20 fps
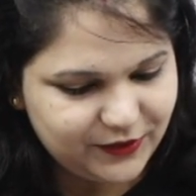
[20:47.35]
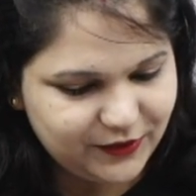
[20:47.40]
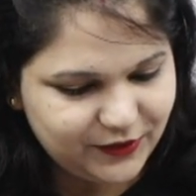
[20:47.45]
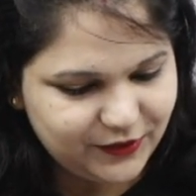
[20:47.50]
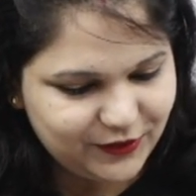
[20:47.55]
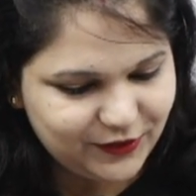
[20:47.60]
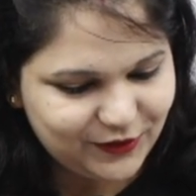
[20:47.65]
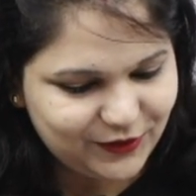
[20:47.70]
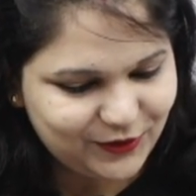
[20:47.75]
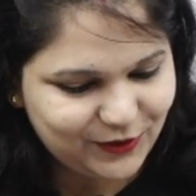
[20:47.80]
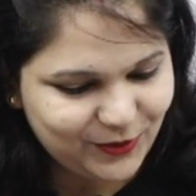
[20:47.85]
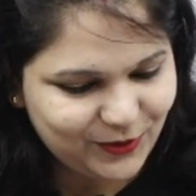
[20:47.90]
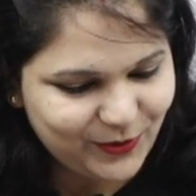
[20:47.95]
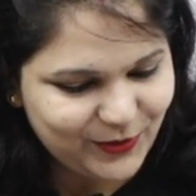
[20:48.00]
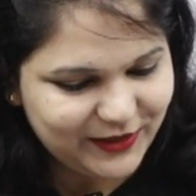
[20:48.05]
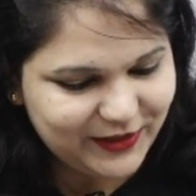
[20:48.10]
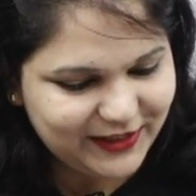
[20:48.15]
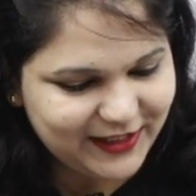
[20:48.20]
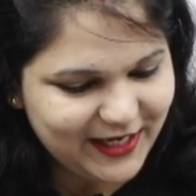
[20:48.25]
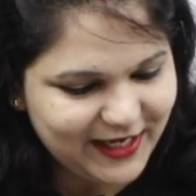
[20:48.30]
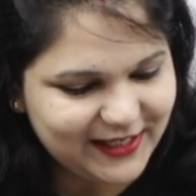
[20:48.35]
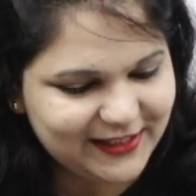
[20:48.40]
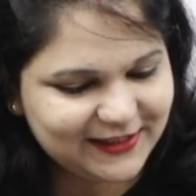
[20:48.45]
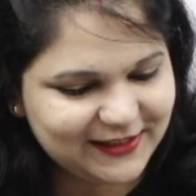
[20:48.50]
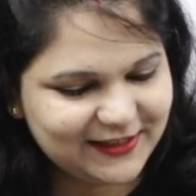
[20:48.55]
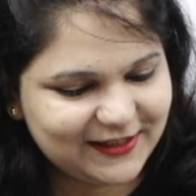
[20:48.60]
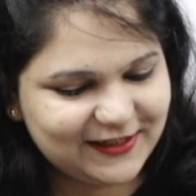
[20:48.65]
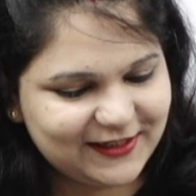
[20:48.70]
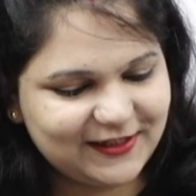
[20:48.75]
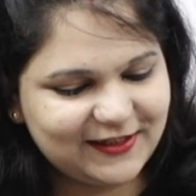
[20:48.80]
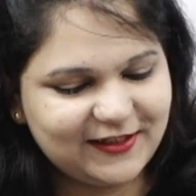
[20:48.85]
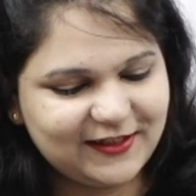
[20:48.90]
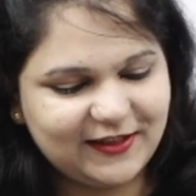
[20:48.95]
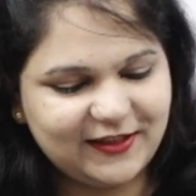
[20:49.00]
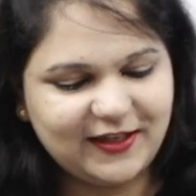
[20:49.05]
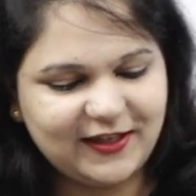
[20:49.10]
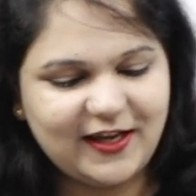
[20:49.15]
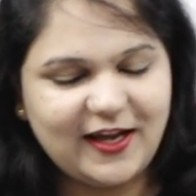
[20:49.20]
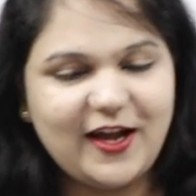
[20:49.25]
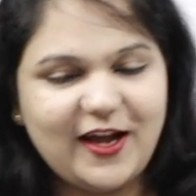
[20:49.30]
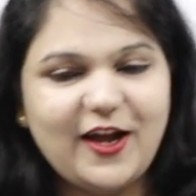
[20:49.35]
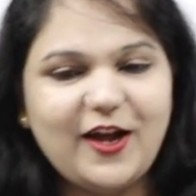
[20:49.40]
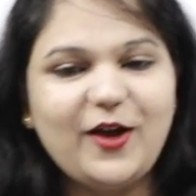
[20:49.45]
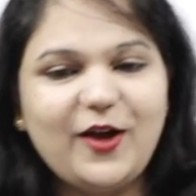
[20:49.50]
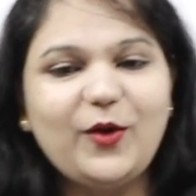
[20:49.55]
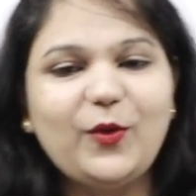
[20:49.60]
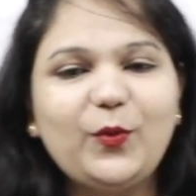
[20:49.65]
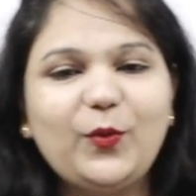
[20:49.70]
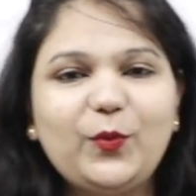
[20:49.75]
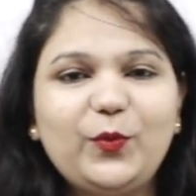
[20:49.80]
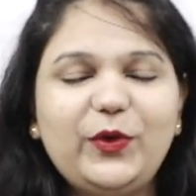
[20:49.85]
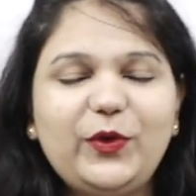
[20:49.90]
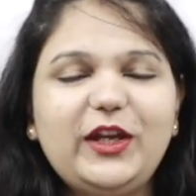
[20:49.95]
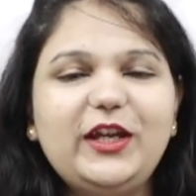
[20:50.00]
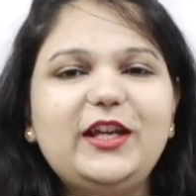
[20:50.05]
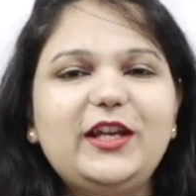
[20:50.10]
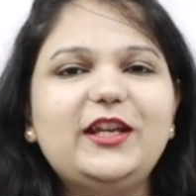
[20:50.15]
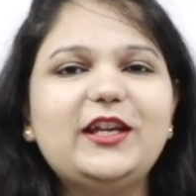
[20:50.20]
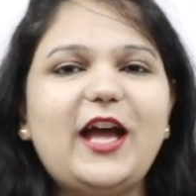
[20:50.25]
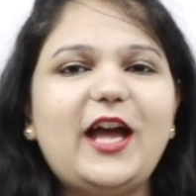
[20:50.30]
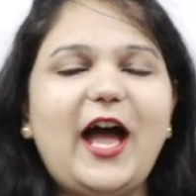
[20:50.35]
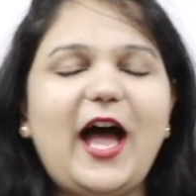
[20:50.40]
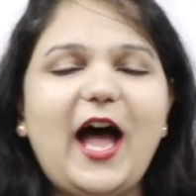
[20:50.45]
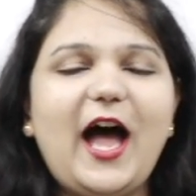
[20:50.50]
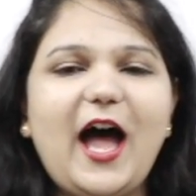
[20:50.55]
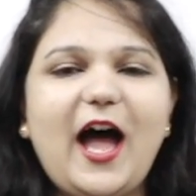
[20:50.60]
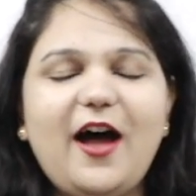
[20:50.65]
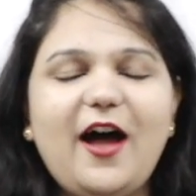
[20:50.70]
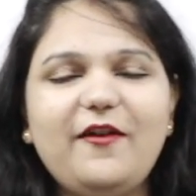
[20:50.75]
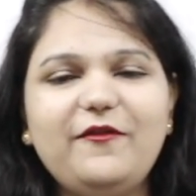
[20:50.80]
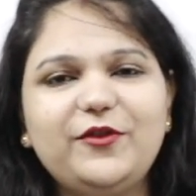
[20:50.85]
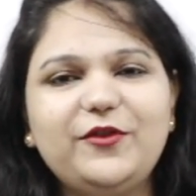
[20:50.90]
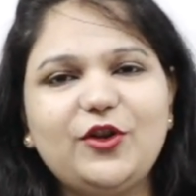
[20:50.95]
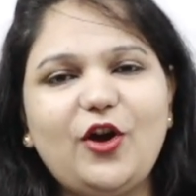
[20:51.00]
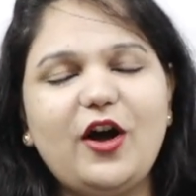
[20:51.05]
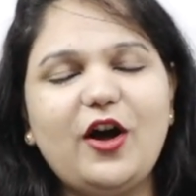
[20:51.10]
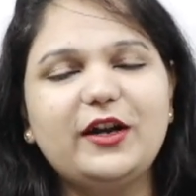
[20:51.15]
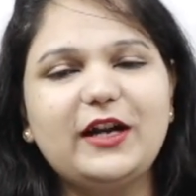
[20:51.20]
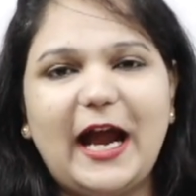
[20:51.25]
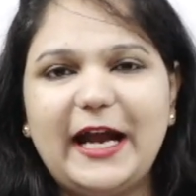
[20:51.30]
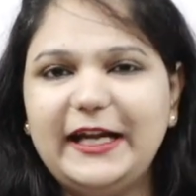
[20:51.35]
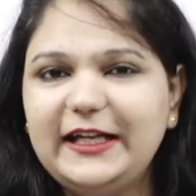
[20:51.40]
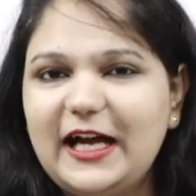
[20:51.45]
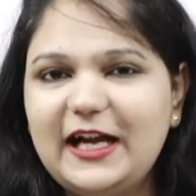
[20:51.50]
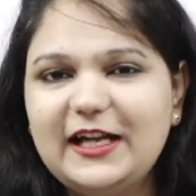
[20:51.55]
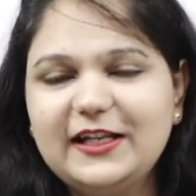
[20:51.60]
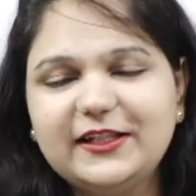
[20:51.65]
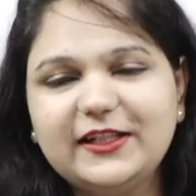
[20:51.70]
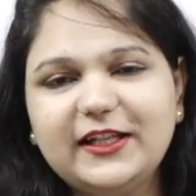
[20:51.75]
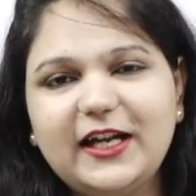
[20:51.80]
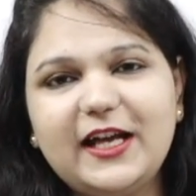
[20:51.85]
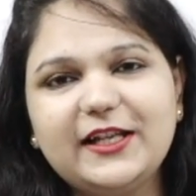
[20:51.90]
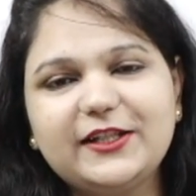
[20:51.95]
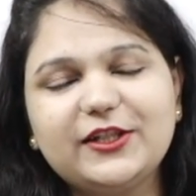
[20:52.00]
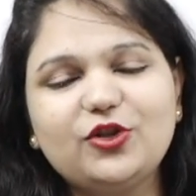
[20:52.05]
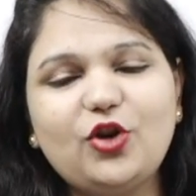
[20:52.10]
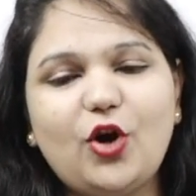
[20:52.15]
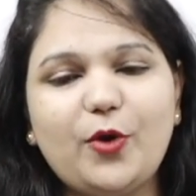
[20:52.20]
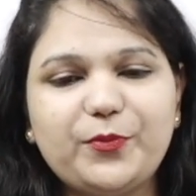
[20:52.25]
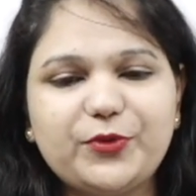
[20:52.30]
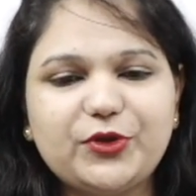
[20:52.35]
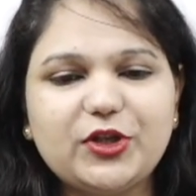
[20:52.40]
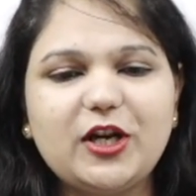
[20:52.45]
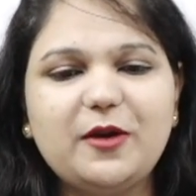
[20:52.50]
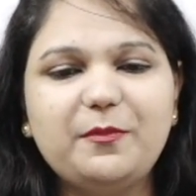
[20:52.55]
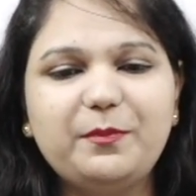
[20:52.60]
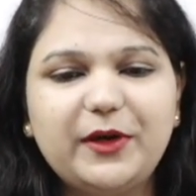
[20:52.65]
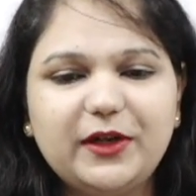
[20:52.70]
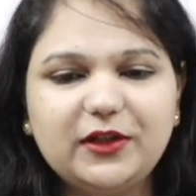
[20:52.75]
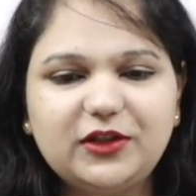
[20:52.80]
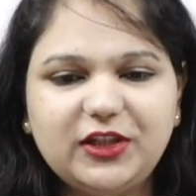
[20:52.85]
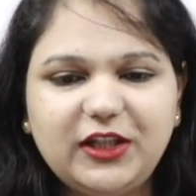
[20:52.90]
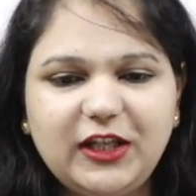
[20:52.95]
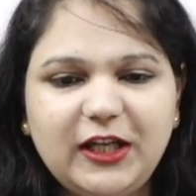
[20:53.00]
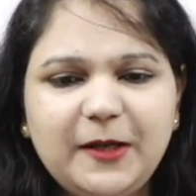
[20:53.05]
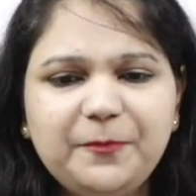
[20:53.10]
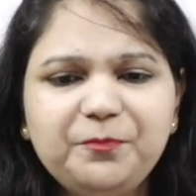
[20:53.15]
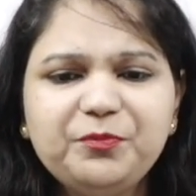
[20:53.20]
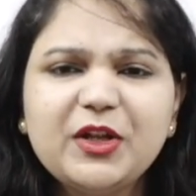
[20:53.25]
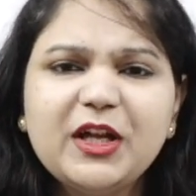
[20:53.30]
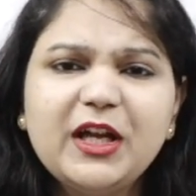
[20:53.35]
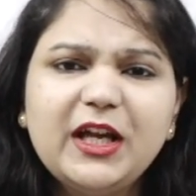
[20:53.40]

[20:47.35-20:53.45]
So yes, we have your right answer as an option number 3.